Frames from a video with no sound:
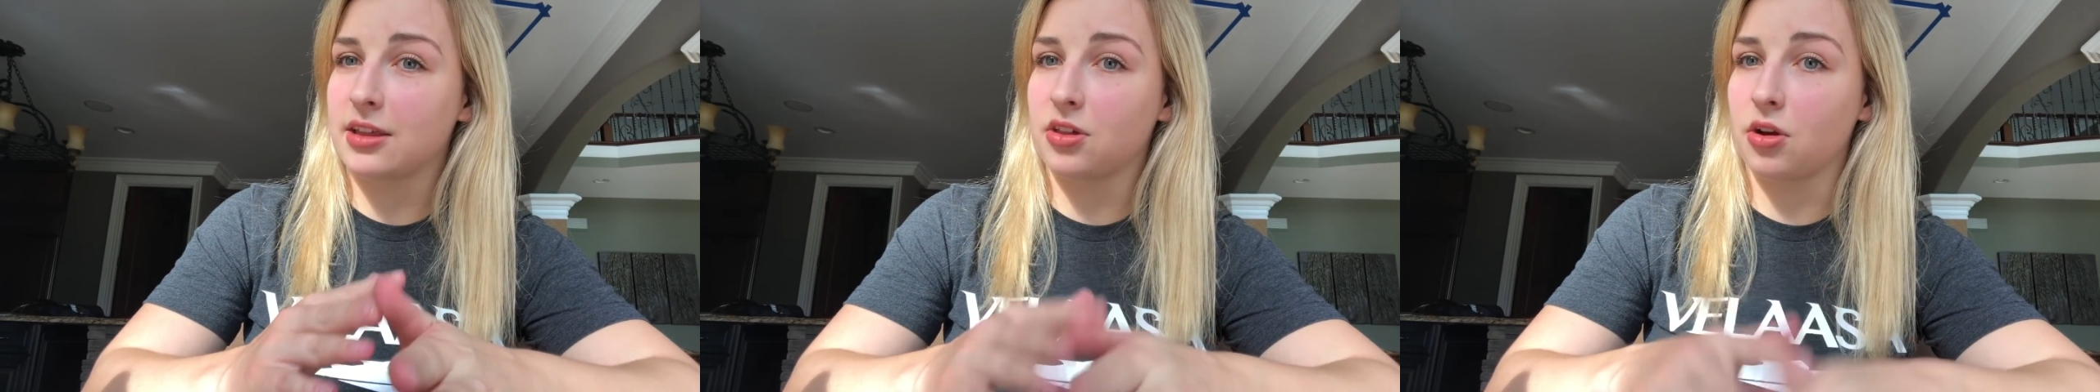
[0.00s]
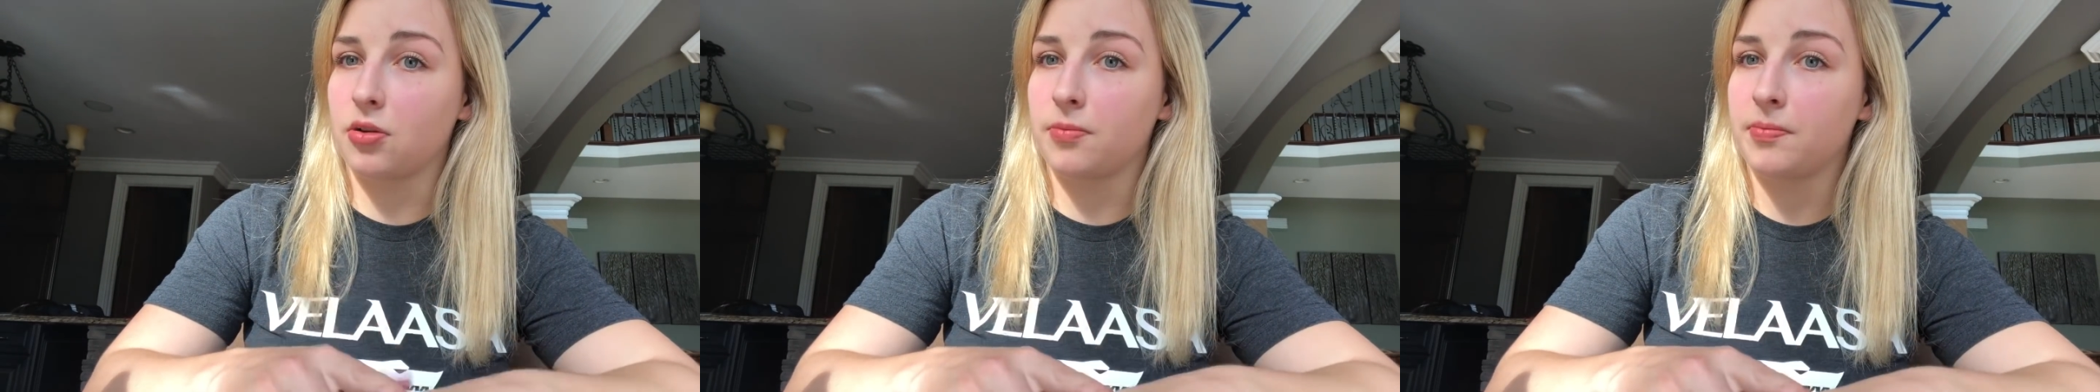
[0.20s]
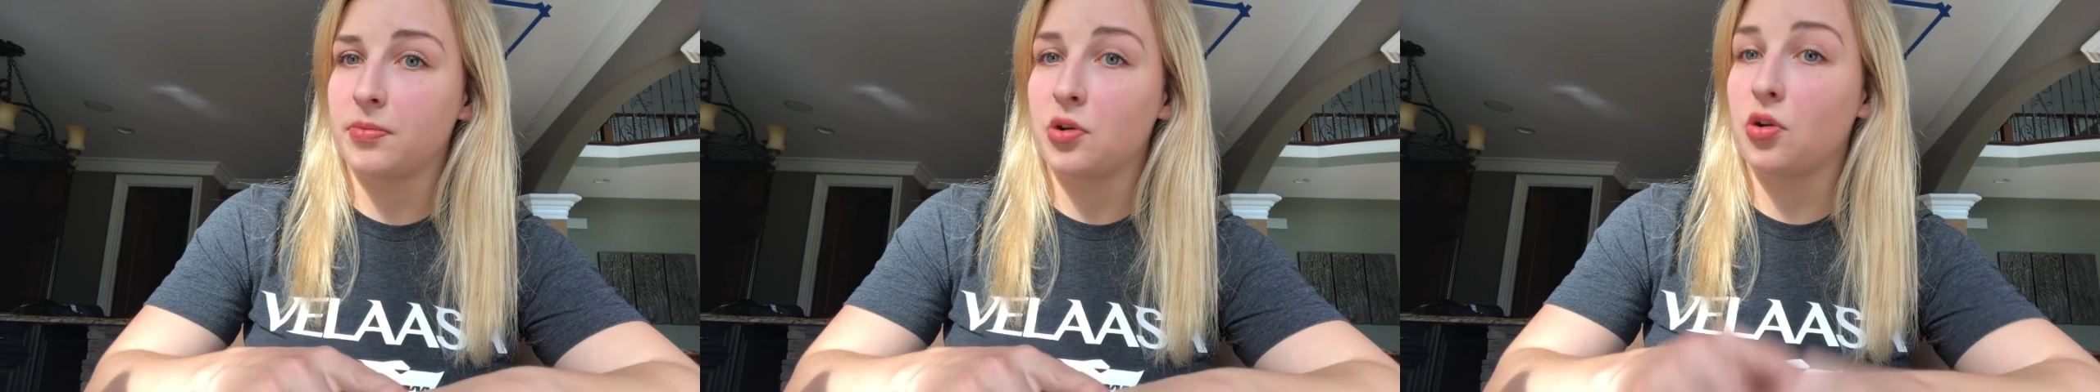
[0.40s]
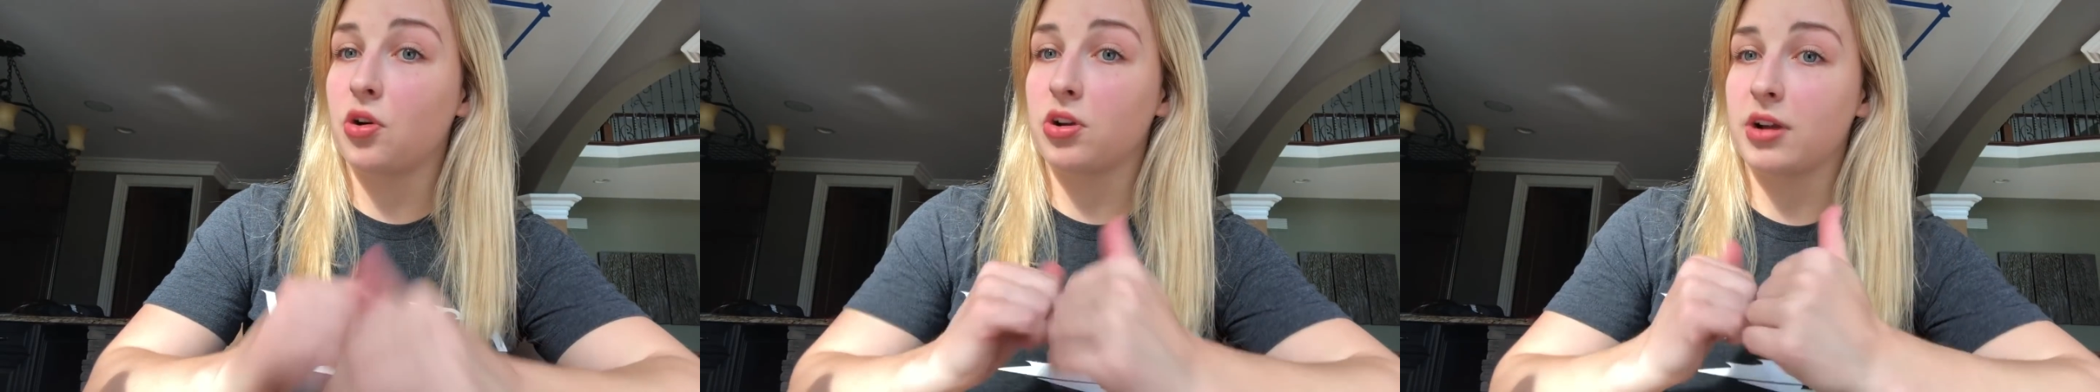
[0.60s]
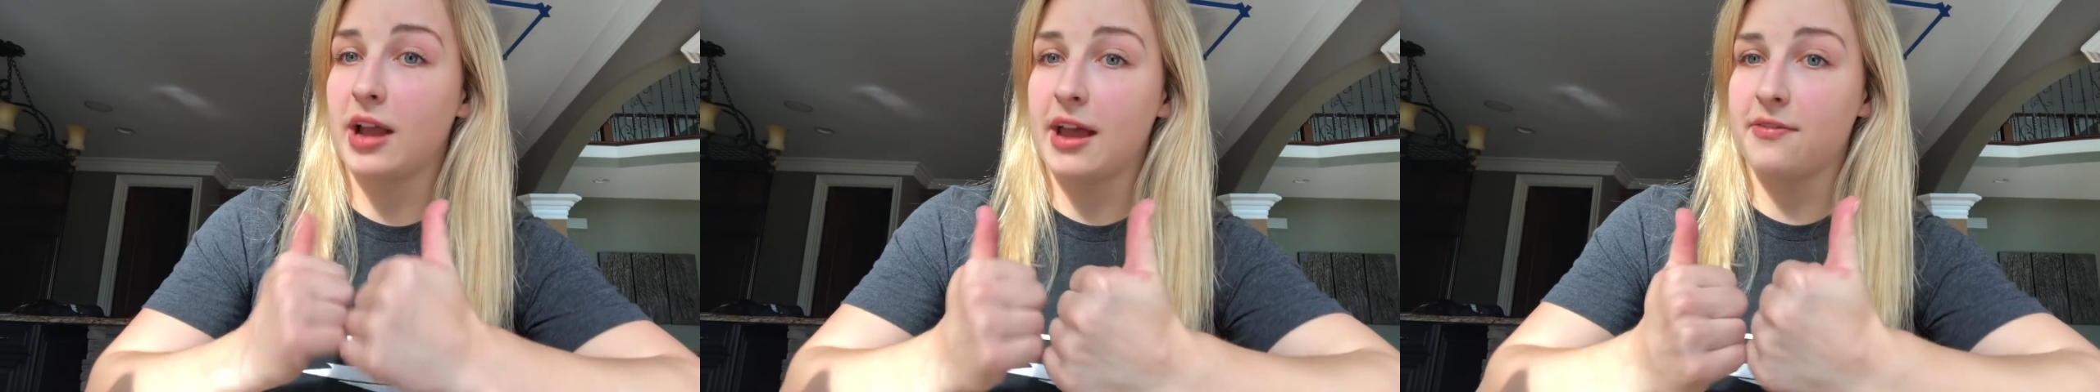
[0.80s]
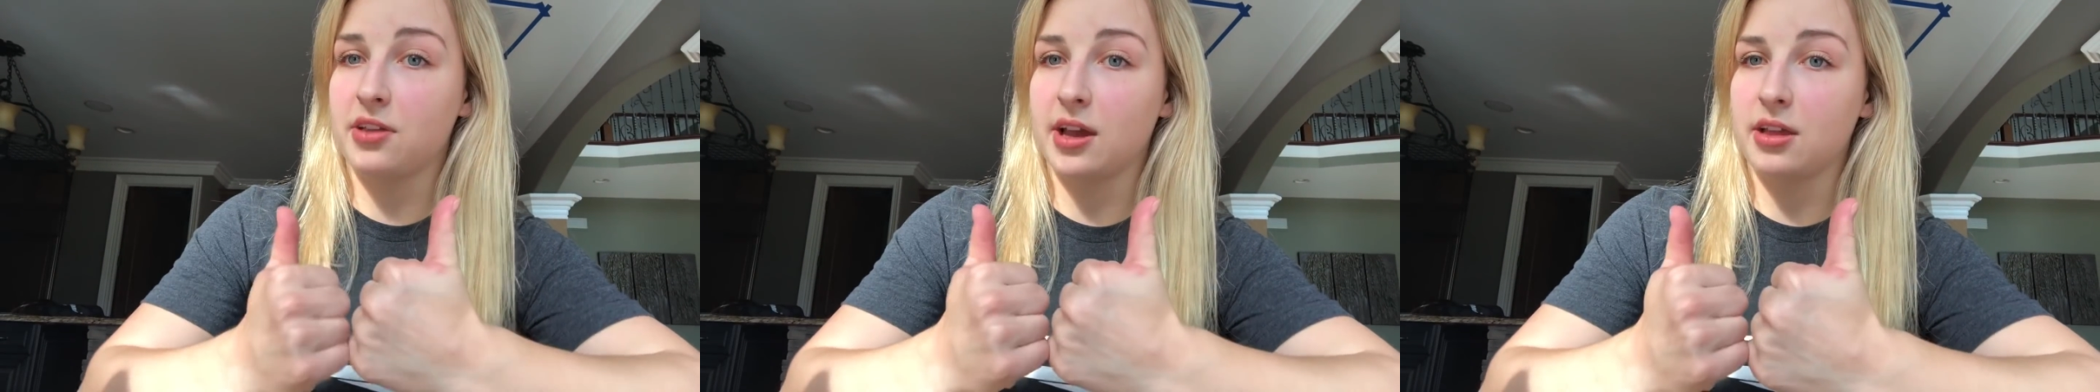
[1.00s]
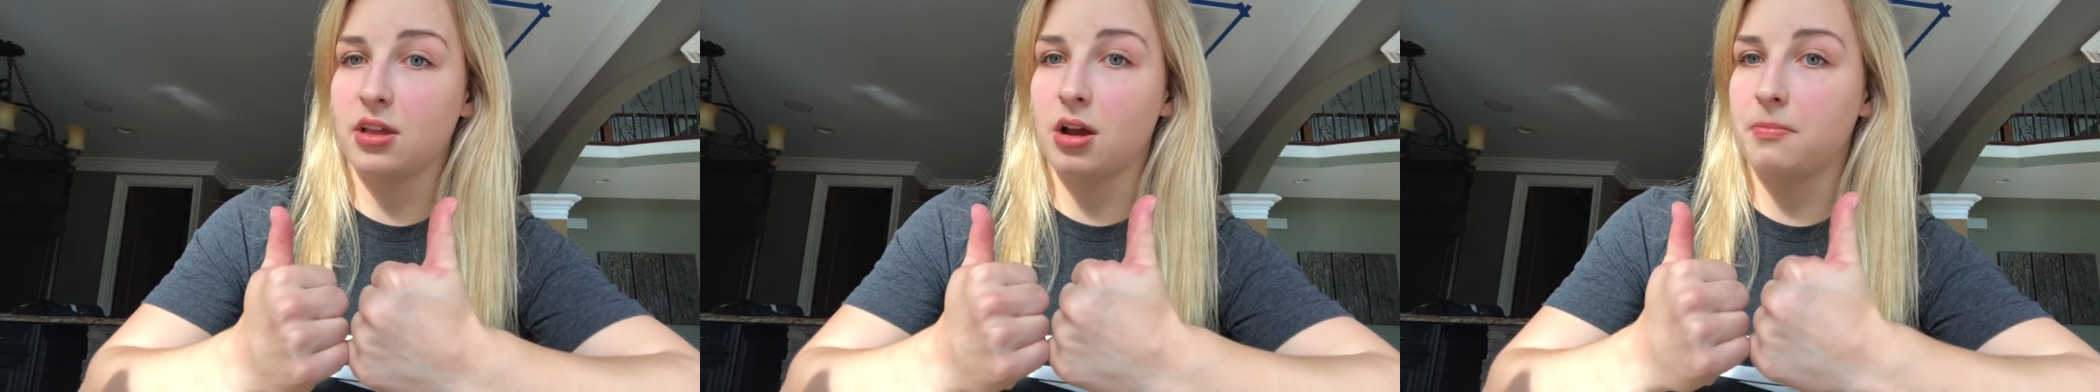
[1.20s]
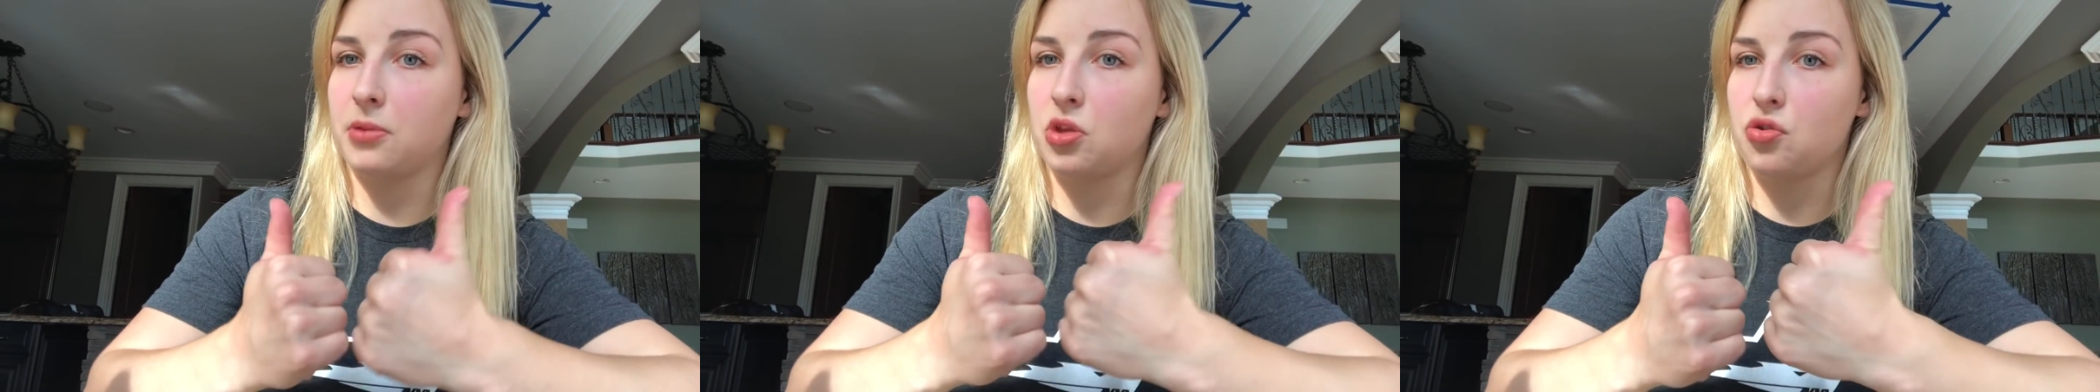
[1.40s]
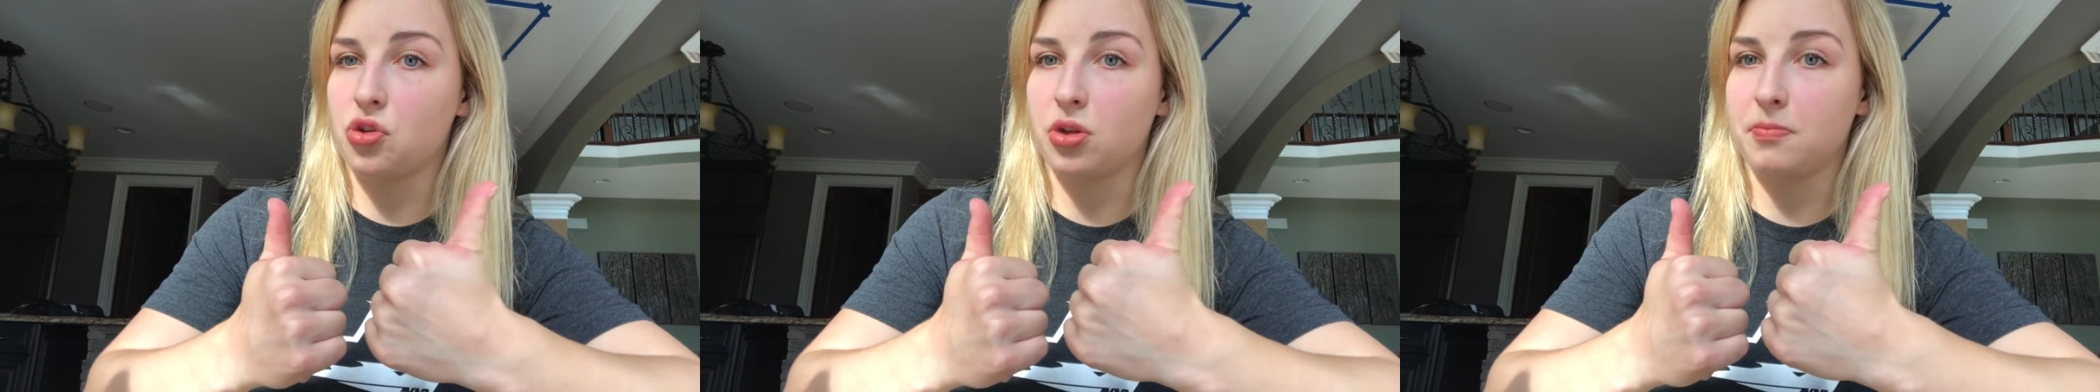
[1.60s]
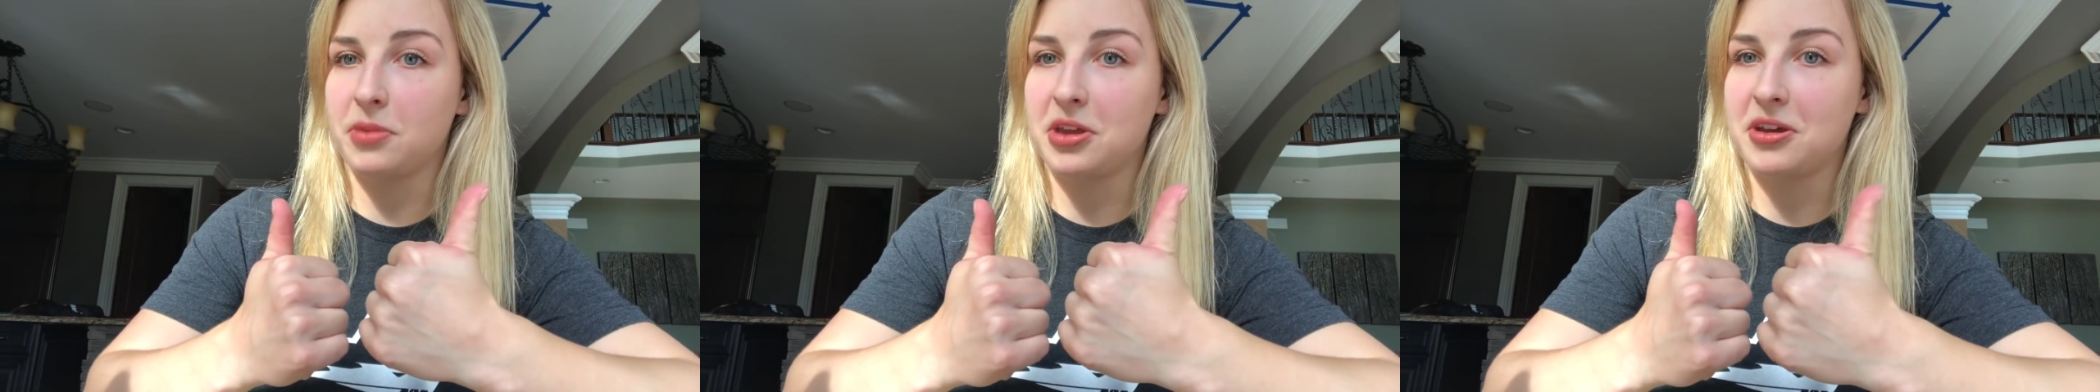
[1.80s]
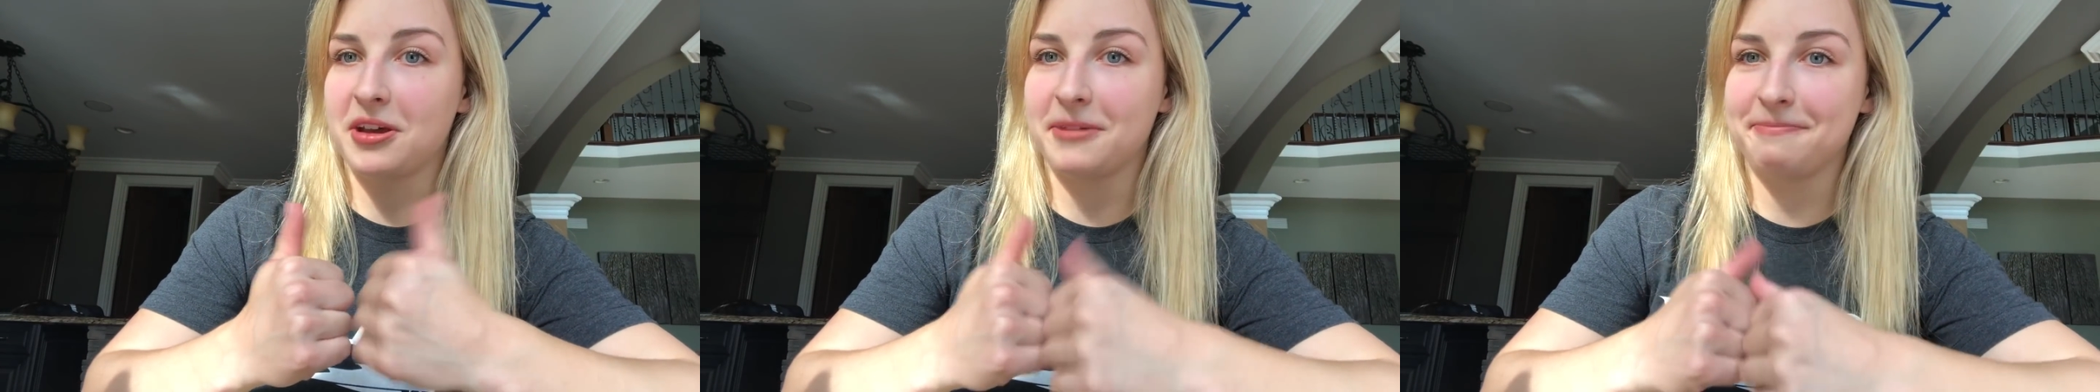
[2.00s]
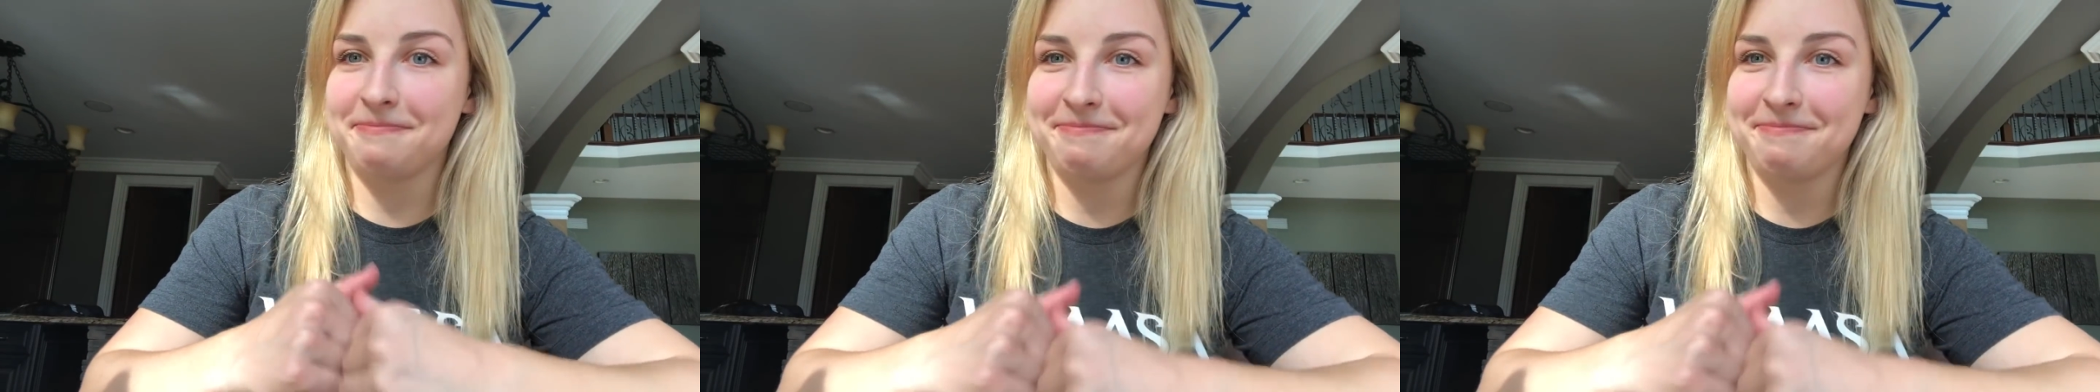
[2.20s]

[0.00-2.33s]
So order half size up and you should be good.